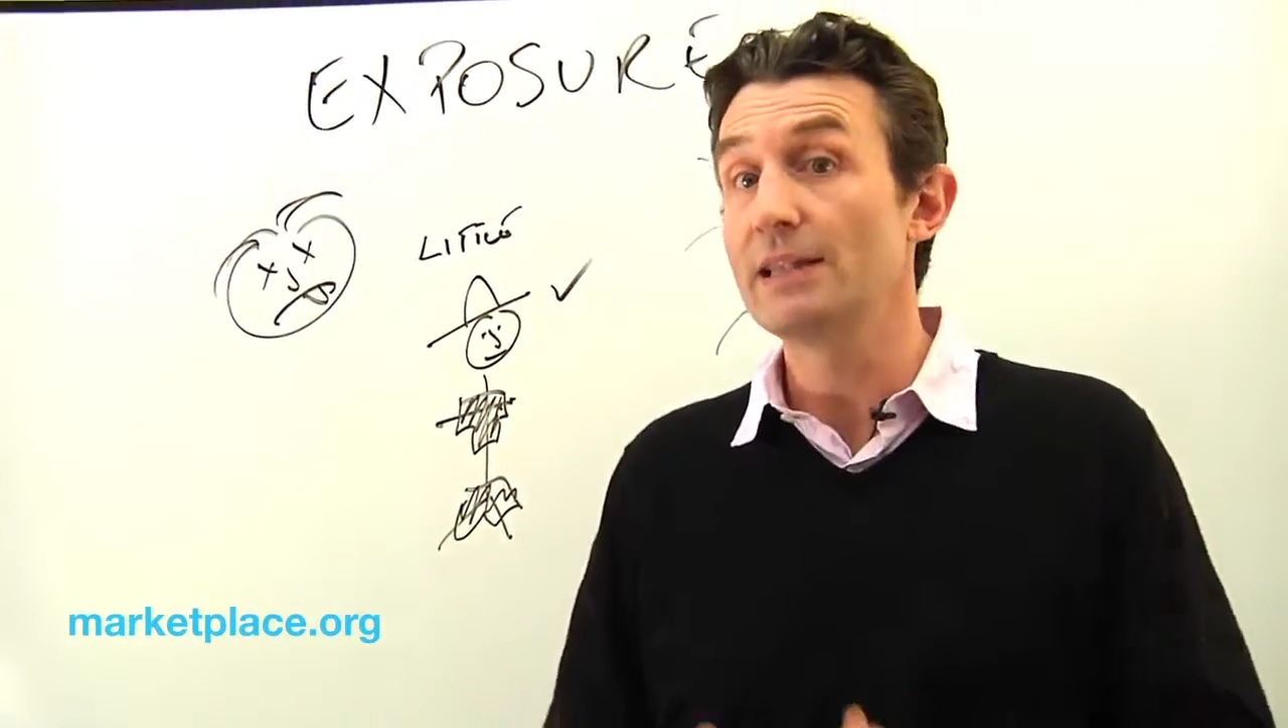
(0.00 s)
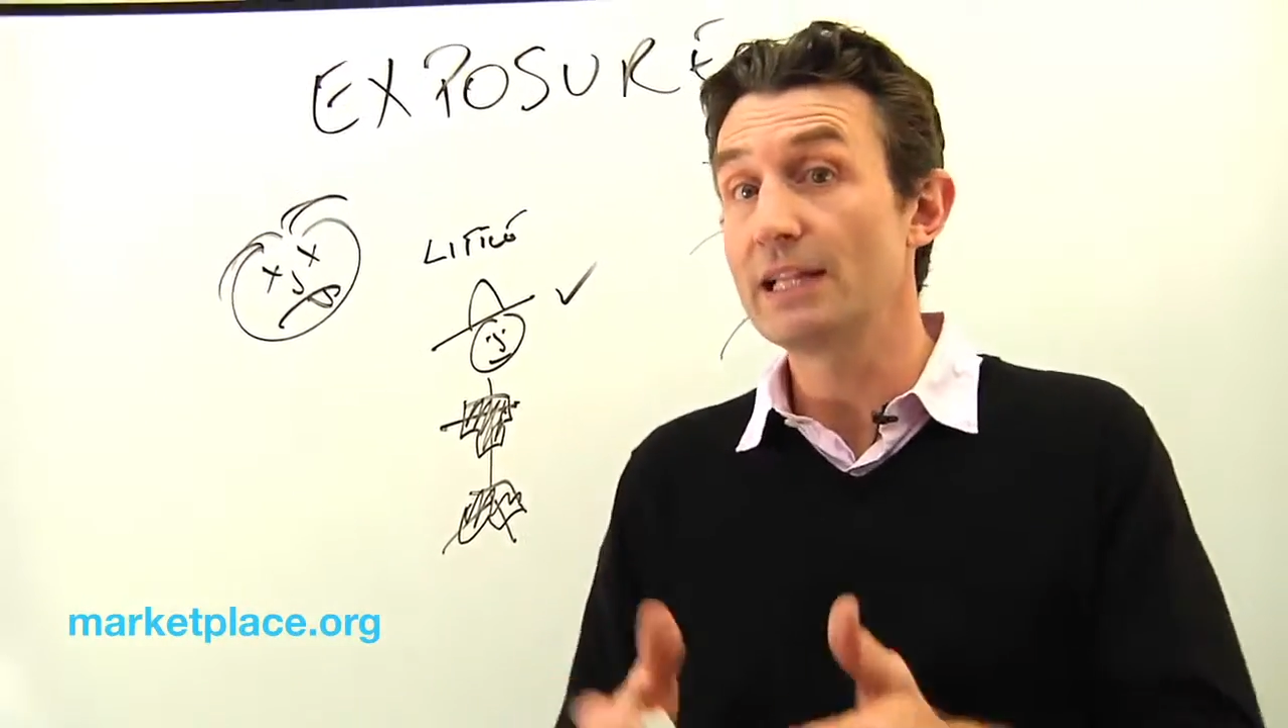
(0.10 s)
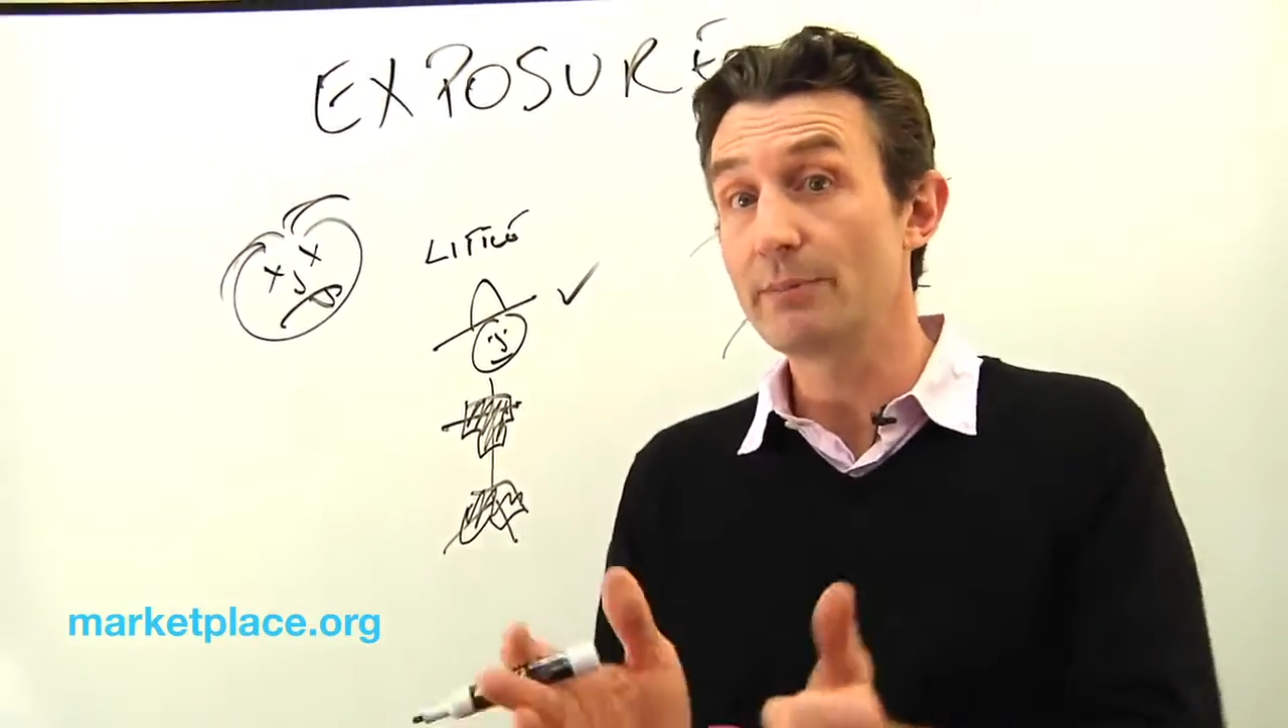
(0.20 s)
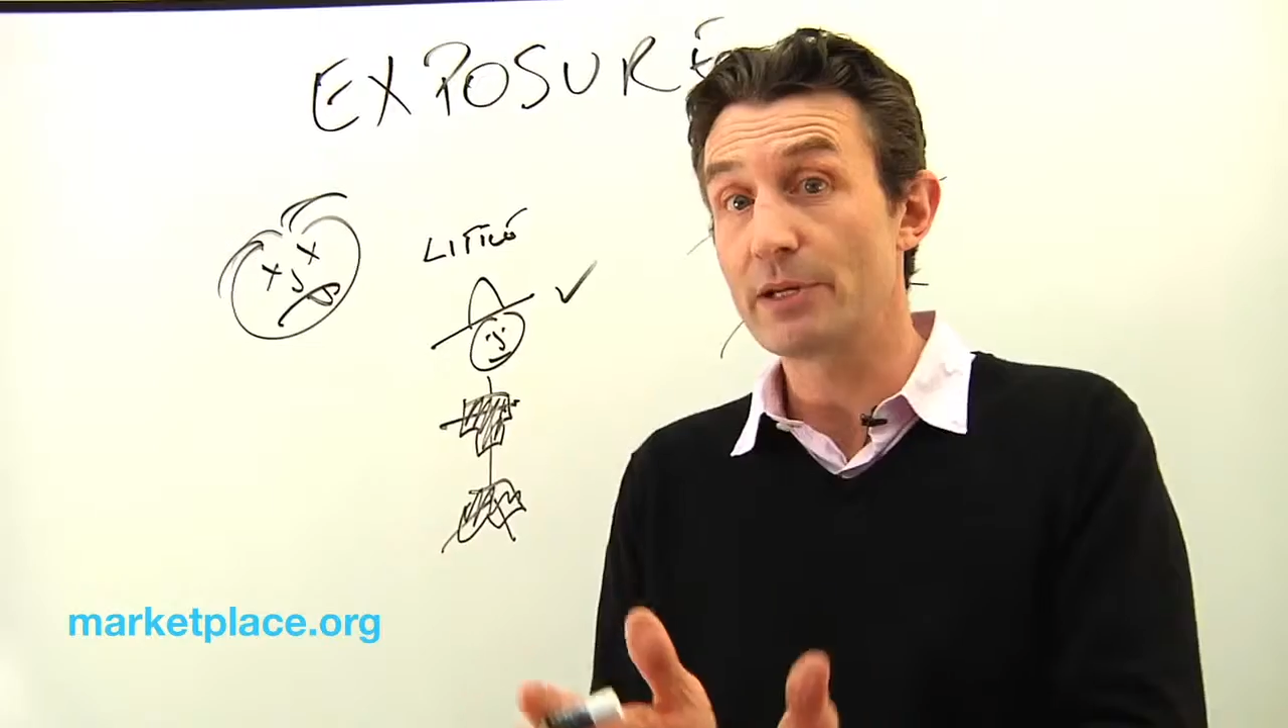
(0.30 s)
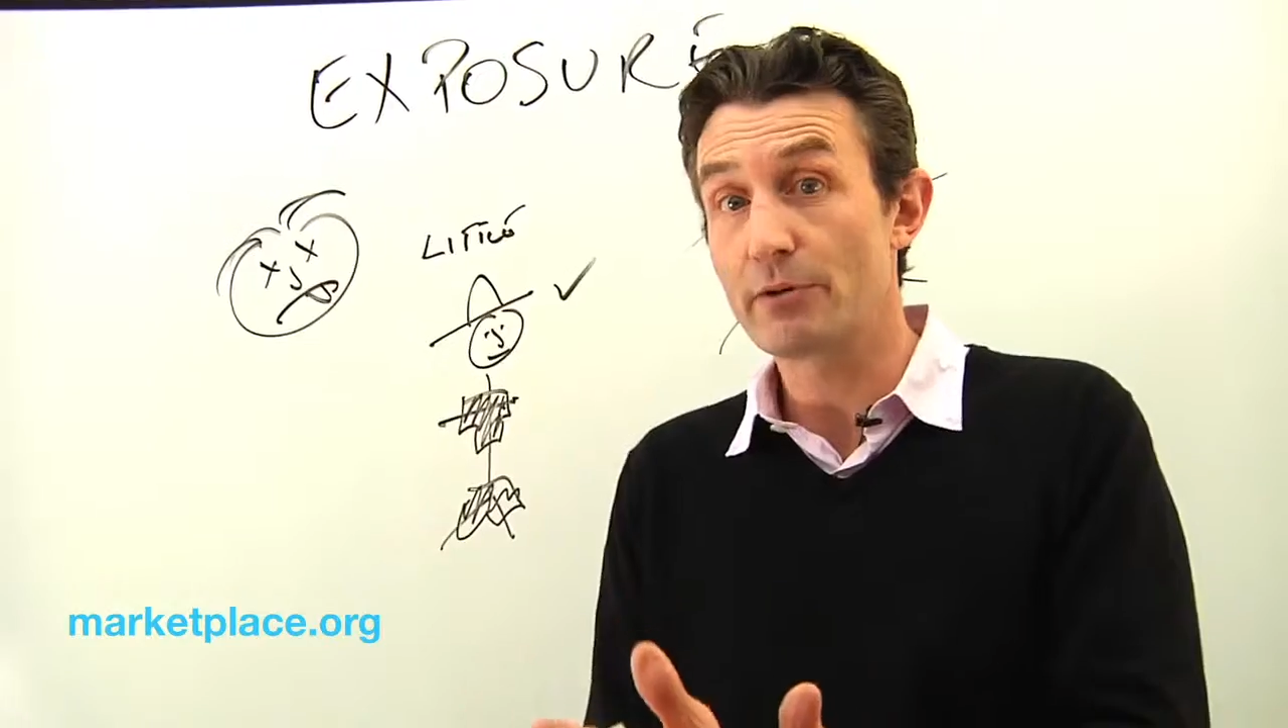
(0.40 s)

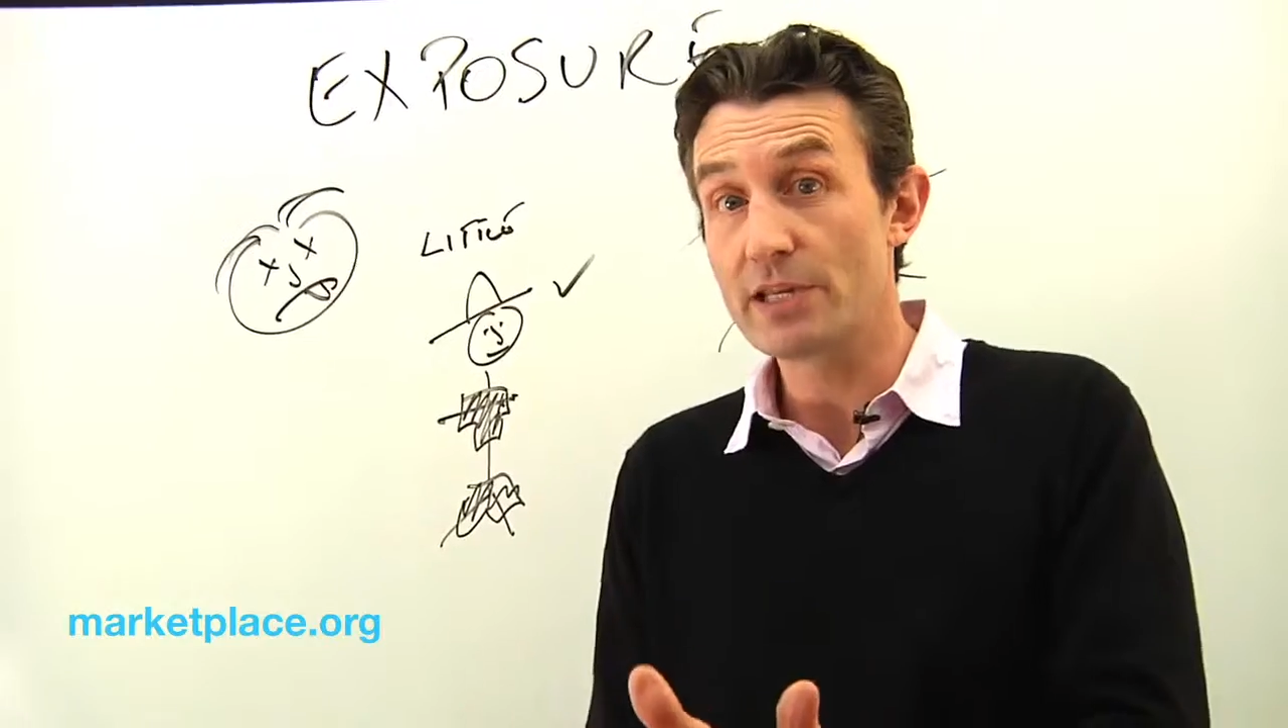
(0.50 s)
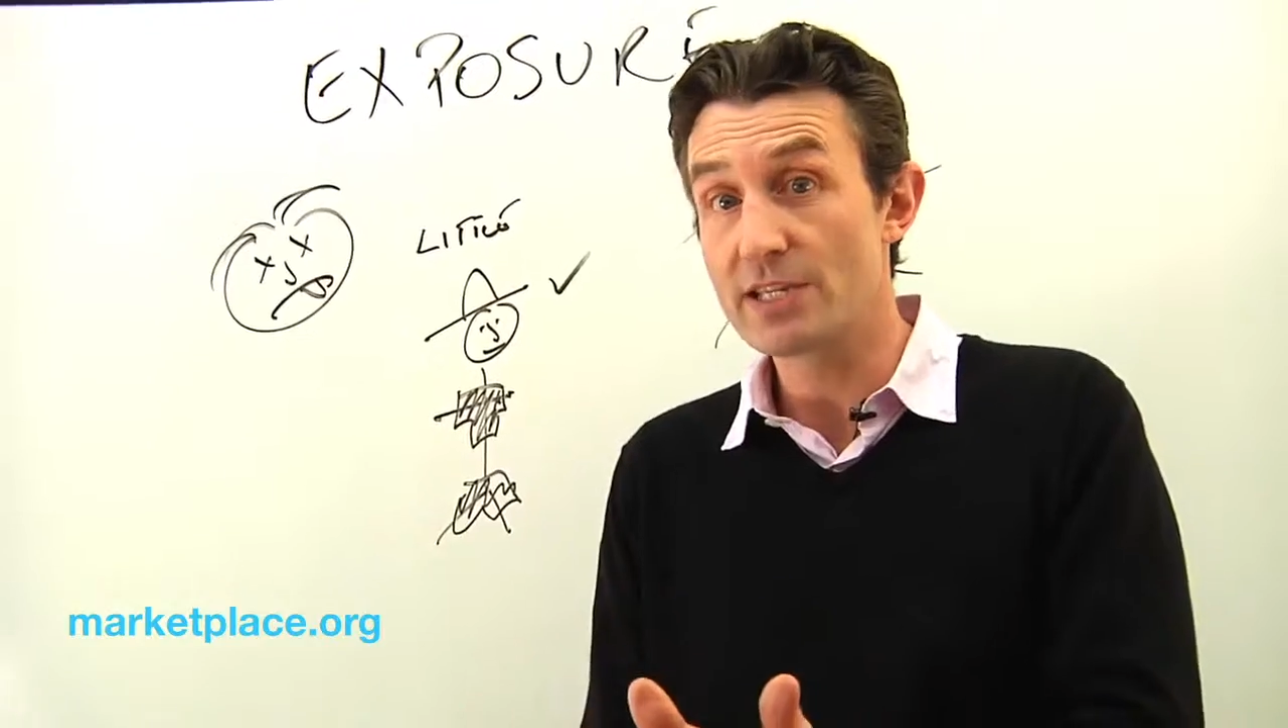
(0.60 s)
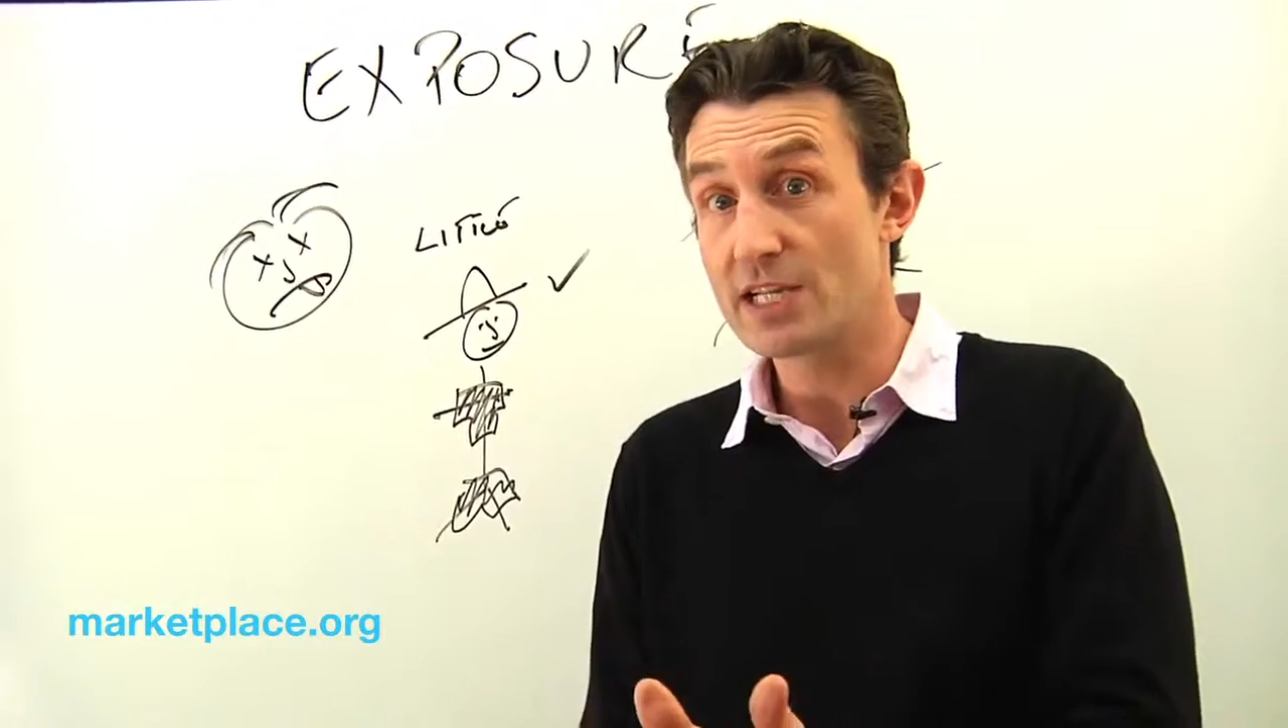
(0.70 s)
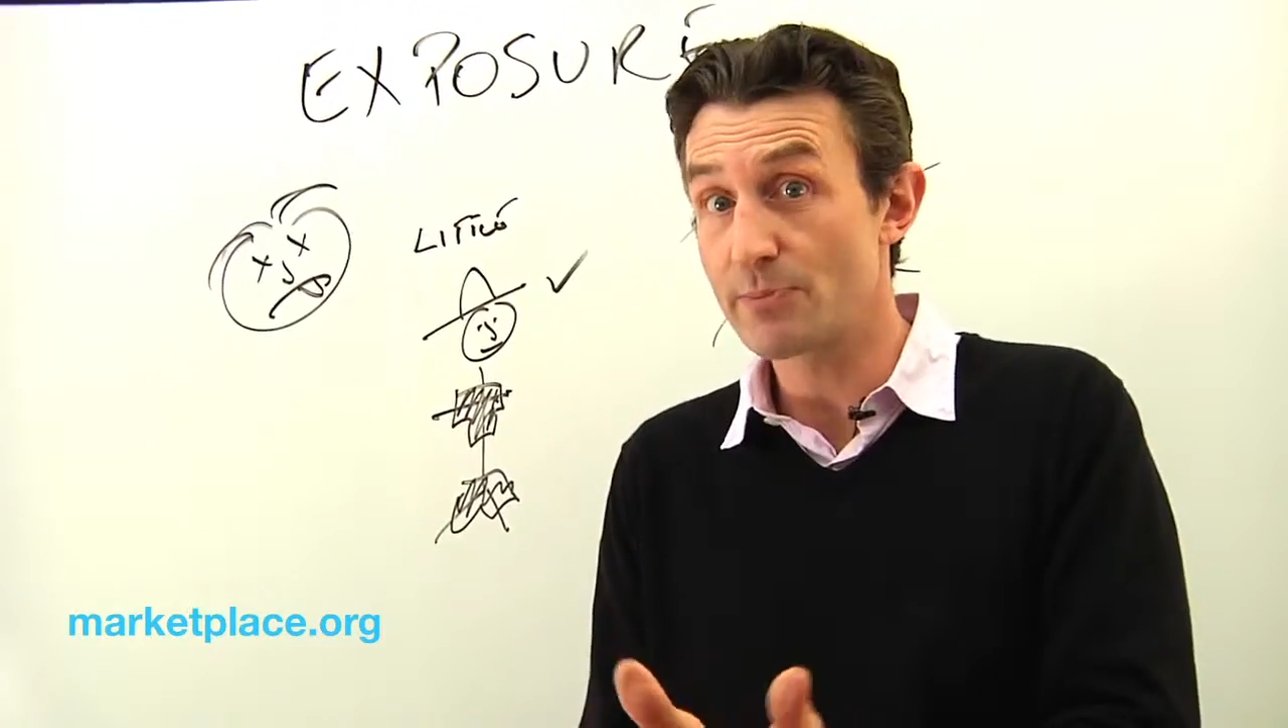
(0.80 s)
little bit of Greek debt is